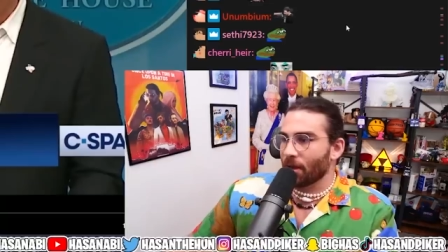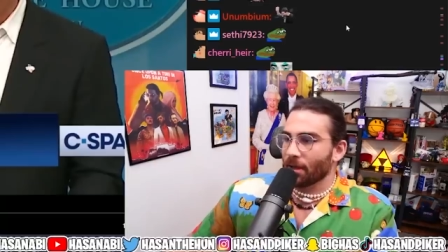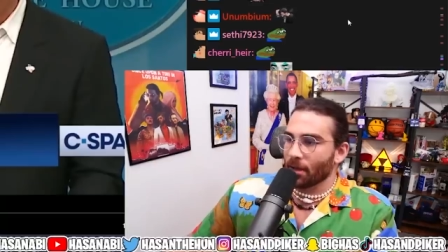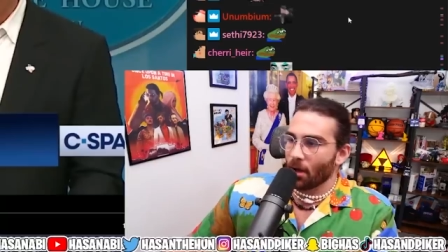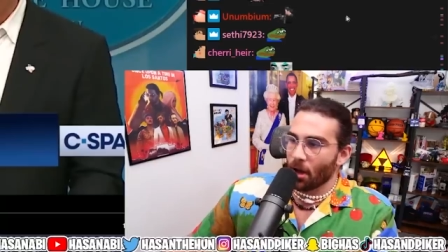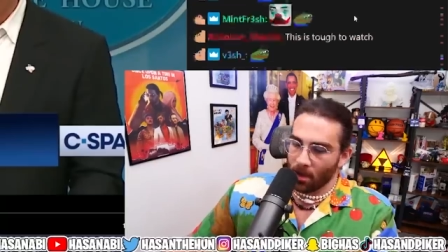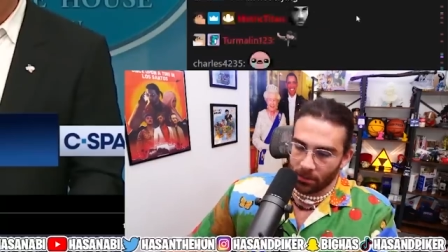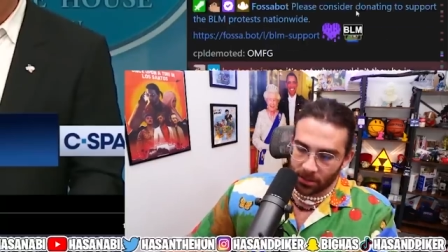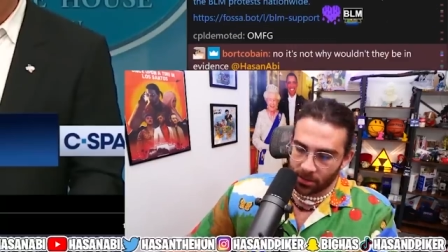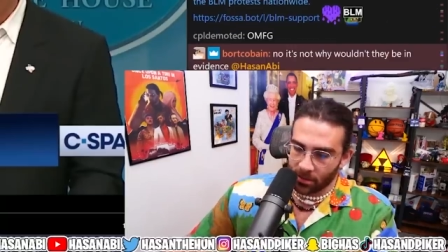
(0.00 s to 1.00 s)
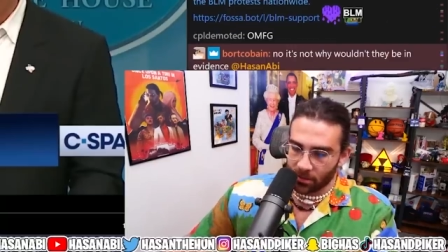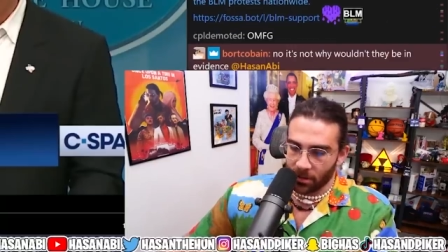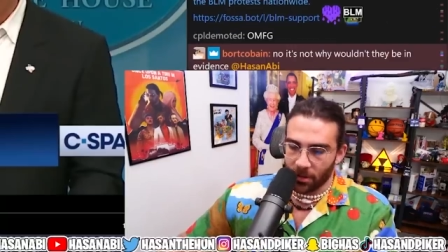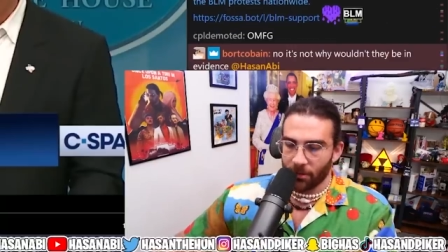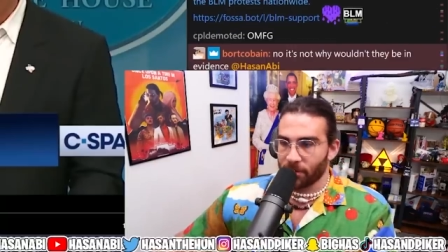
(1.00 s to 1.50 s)
like odd because it's you
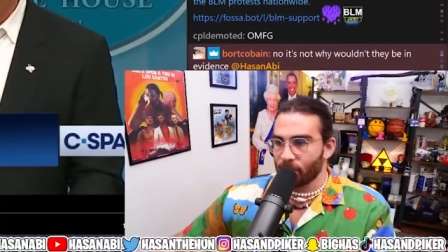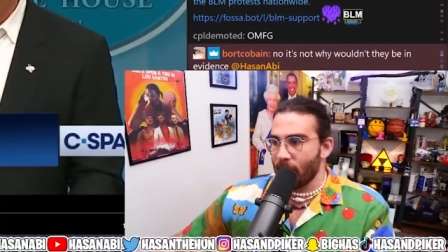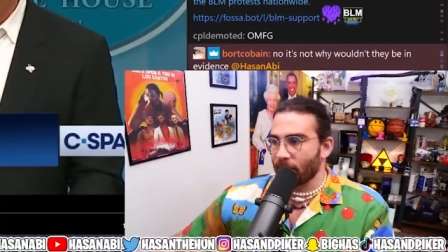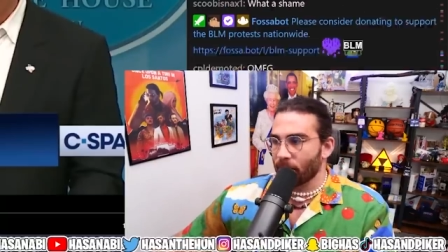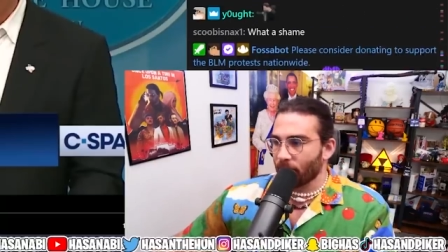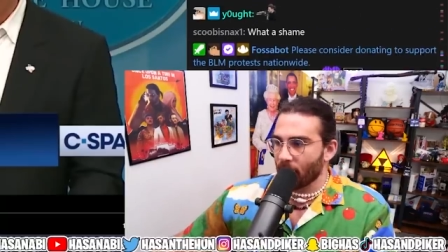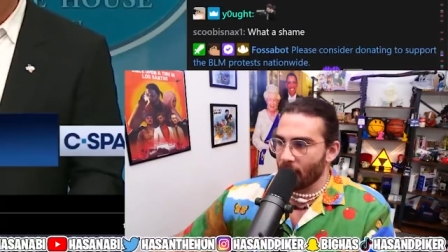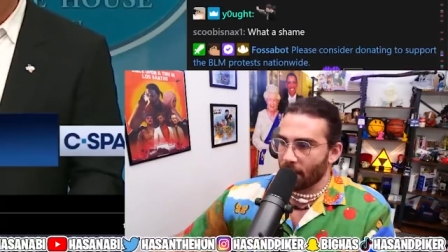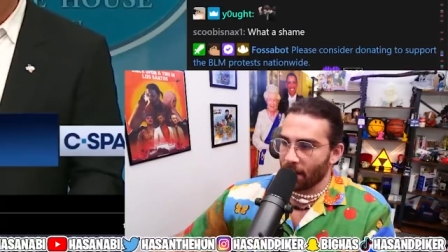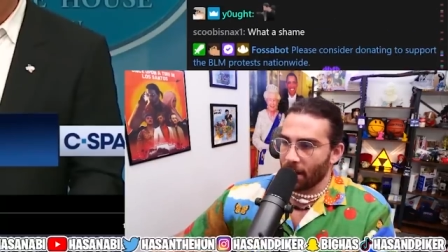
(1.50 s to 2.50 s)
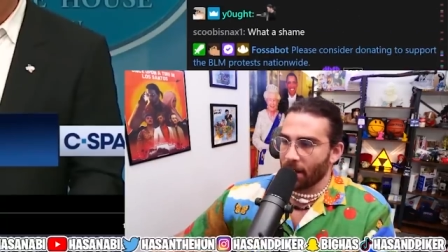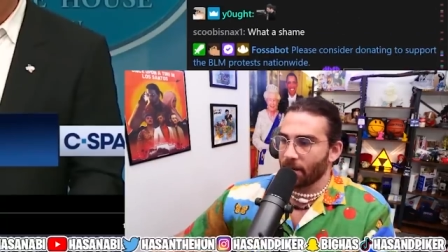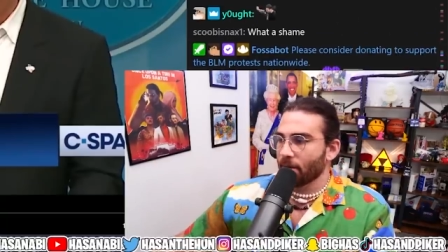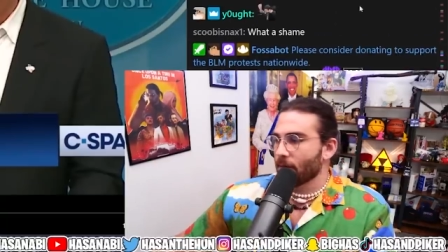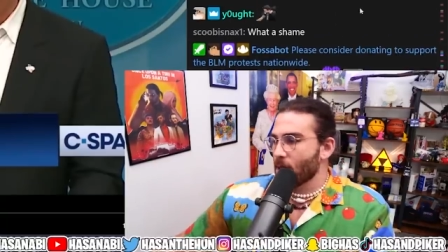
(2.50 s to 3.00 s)
know it's Matthew McConaughey.